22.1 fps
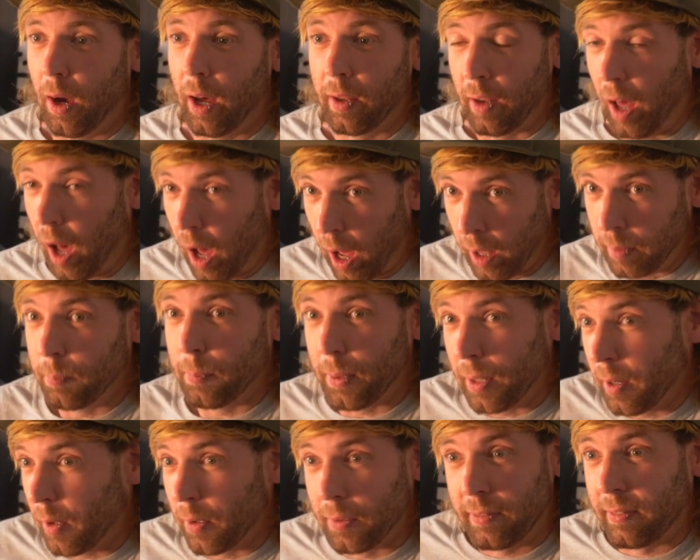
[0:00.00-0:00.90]
And
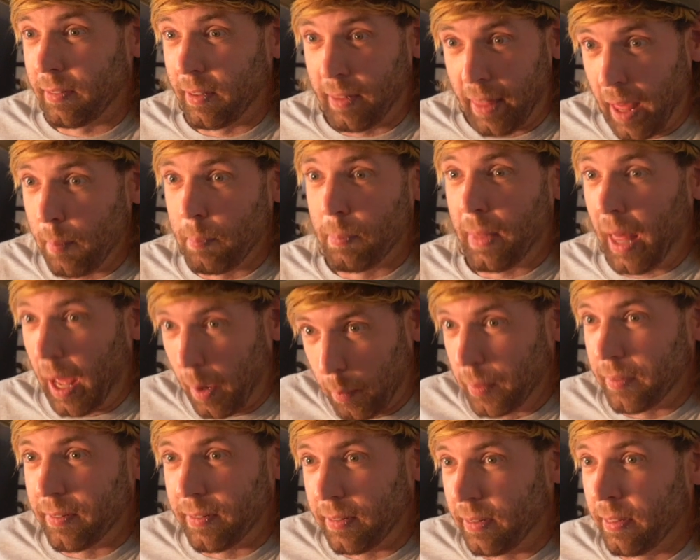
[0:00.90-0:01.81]
unbeknownst to them, that
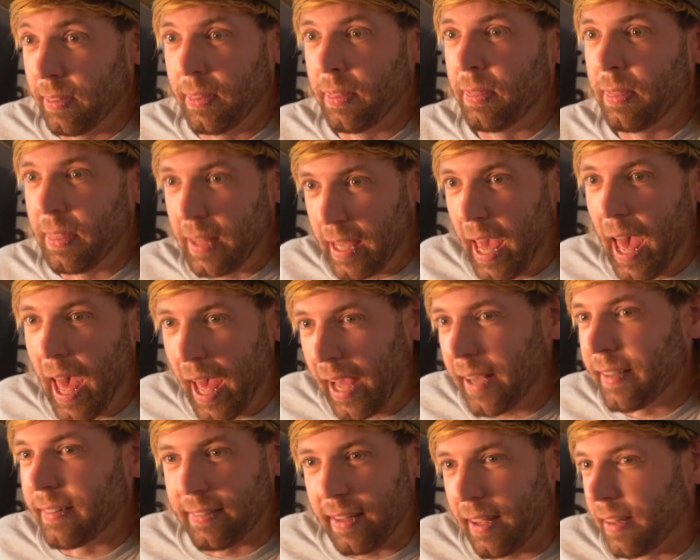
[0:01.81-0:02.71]
was the
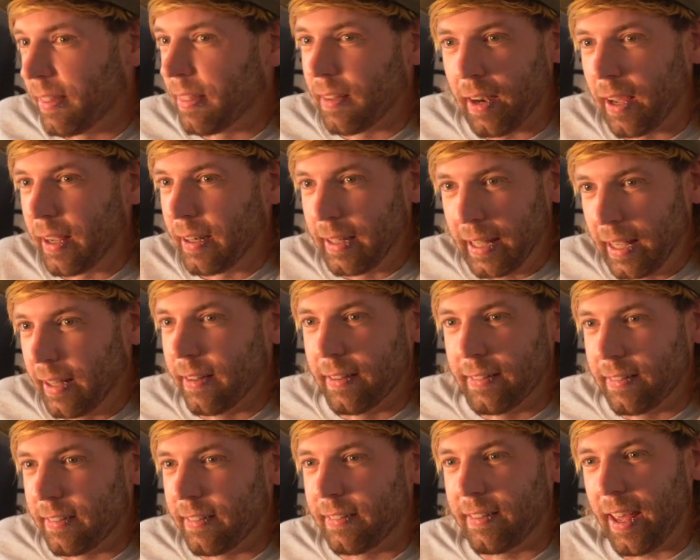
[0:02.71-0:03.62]
exit that I needed
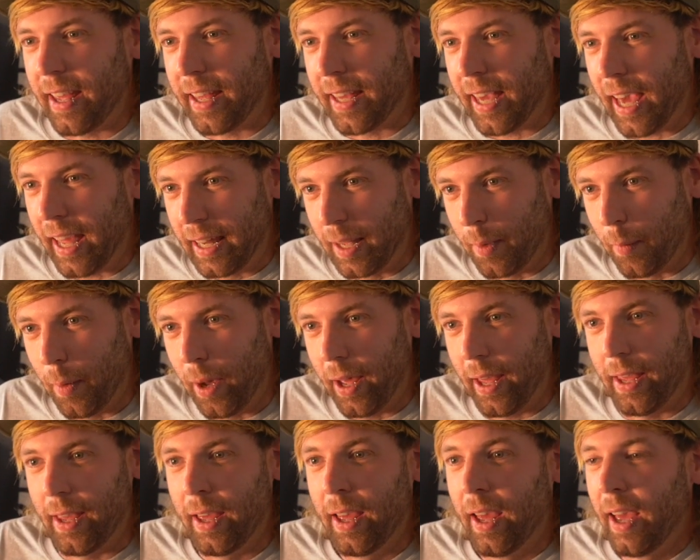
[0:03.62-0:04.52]
to take
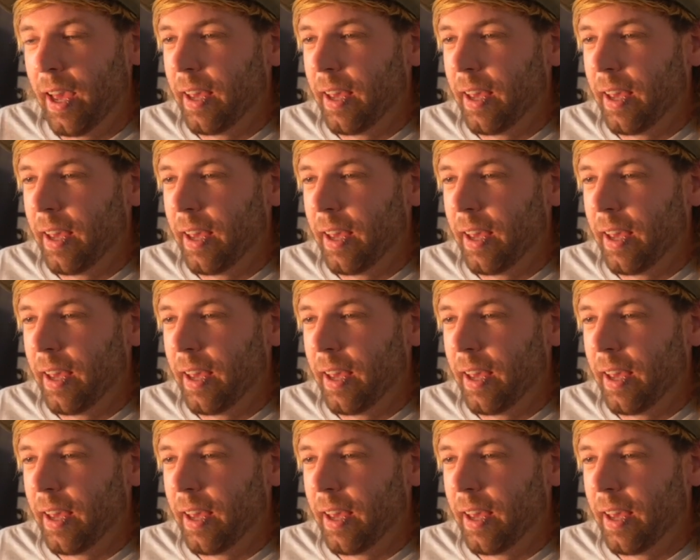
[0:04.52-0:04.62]
anyway.